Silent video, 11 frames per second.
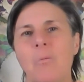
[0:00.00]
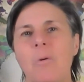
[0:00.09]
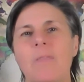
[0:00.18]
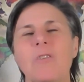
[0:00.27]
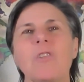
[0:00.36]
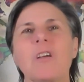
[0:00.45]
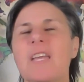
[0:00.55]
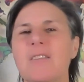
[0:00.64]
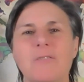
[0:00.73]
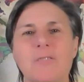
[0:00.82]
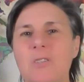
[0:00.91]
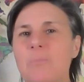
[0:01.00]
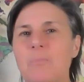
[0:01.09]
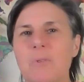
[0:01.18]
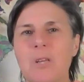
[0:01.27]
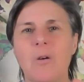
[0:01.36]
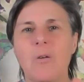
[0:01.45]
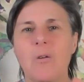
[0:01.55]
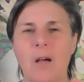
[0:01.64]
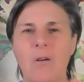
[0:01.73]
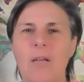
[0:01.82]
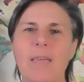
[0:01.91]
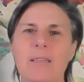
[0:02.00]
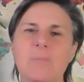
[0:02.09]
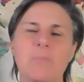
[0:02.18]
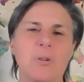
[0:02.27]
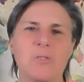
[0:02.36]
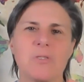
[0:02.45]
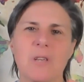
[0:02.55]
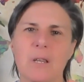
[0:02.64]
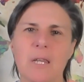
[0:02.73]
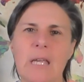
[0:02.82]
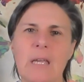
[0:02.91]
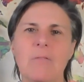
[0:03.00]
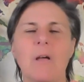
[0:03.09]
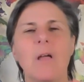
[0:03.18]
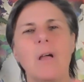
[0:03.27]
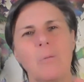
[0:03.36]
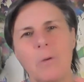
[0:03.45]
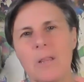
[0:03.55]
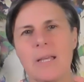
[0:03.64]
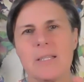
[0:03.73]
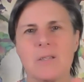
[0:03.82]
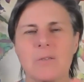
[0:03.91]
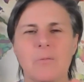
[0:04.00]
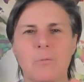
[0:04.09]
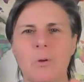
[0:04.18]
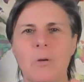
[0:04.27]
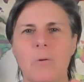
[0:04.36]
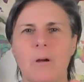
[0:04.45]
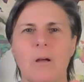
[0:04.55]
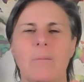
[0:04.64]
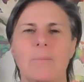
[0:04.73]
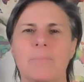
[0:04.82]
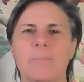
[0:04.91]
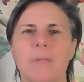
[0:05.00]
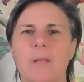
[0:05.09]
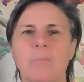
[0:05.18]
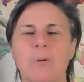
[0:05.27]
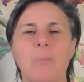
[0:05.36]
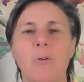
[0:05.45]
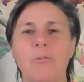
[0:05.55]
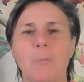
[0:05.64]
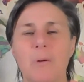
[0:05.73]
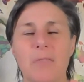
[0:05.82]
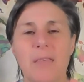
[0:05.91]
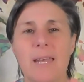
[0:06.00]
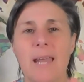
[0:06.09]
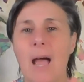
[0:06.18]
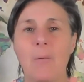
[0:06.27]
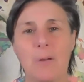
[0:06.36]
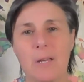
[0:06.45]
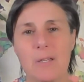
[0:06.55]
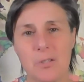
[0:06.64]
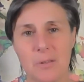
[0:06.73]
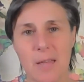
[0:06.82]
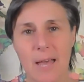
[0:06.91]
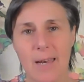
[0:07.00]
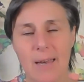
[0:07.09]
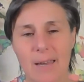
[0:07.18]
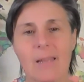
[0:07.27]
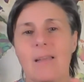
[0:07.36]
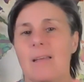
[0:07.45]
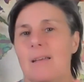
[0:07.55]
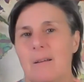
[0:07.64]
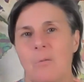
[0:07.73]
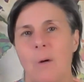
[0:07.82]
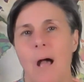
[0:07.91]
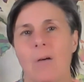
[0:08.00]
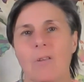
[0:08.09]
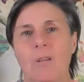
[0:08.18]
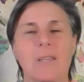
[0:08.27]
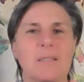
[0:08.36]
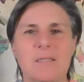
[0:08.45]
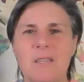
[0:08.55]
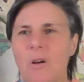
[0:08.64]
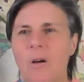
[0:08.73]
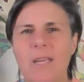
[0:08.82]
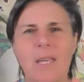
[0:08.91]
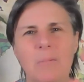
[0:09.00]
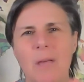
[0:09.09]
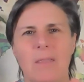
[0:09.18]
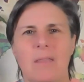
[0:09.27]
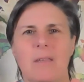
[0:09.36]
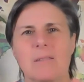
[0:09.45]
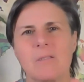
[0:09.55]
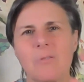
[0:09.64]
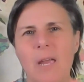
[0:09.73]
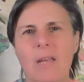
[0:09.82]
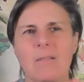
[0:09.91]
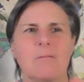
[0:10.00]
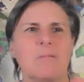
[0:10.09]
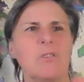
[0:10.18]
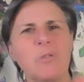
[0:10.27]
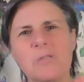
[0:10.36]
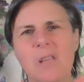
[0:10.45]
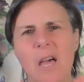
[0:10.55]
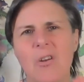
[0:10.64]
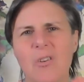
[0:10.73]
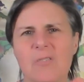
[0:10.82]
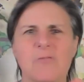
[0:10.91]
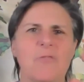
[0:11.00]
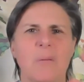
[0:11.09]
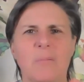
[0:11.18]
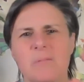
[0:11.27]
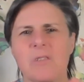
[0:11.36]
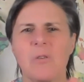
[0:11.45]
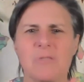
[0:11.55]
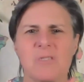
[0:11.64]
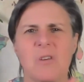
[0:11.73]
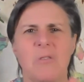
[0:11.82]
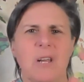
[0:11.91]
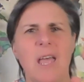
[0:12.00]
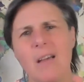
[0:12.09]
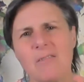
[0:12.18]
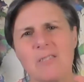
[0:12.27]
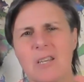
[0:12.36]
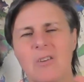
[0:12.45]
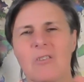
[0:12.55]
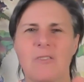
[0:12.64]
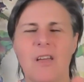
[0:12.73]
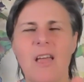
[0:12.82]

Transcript: when they're looking to you know okay this person's going to leave we'd like to um, promote from within. How are we going to do that? Wow, look at this. You know, I keep getting these great newsletters from so and so in accounting or